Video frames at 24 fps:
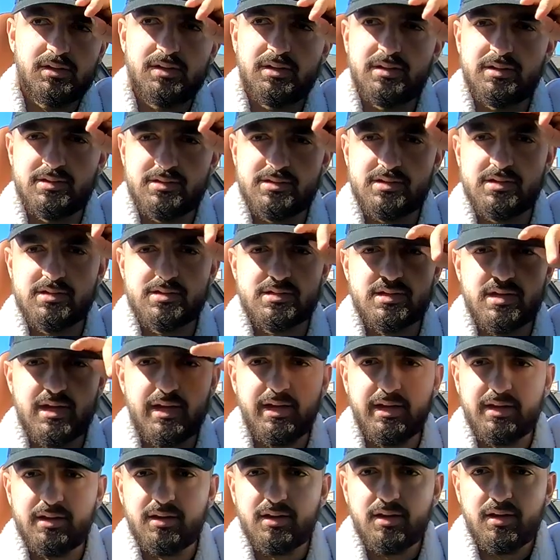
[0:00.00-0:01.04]
Is this
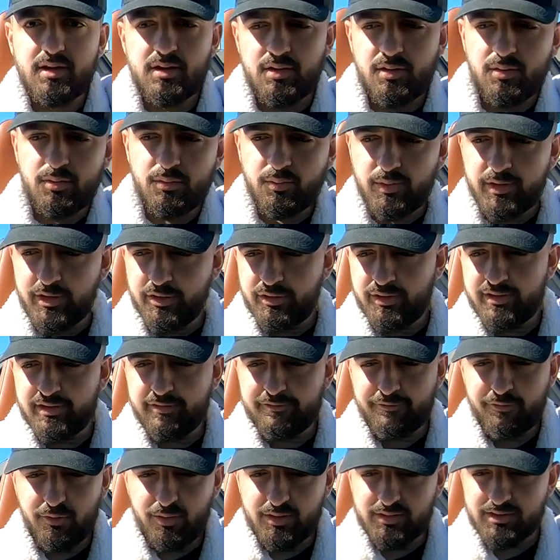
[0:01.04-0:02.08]
like what you're in it
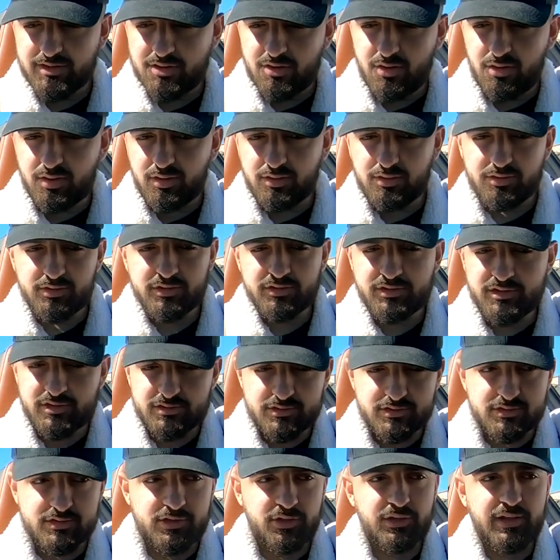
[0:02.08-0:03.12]
for, the car, or just
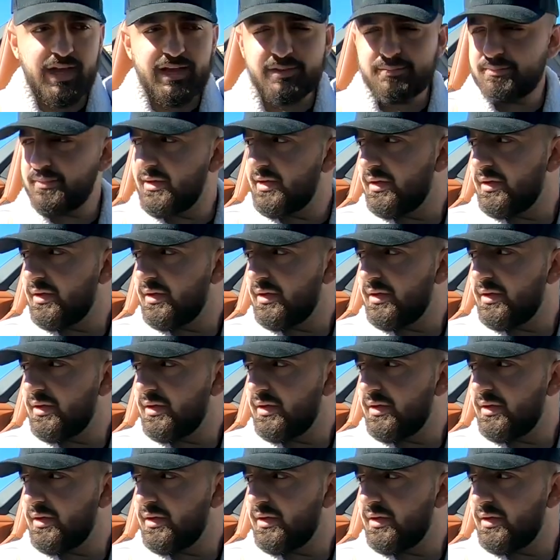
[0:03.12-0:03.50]
you like me?